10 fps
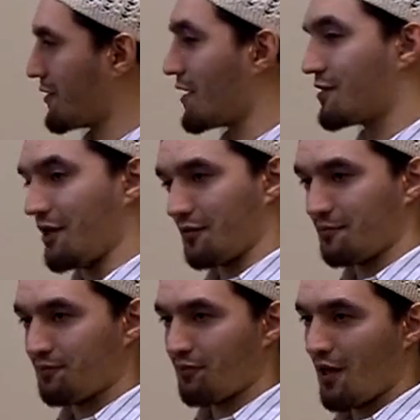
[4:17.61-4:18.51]
That's
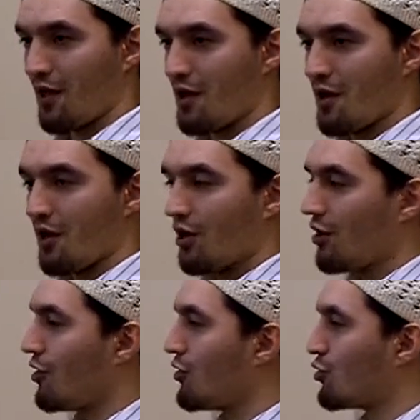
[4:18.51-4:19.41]
it.
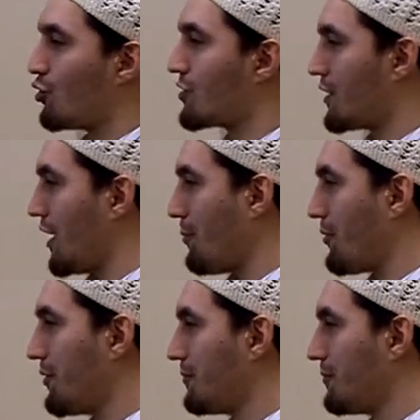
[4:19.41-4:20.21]
To sleep,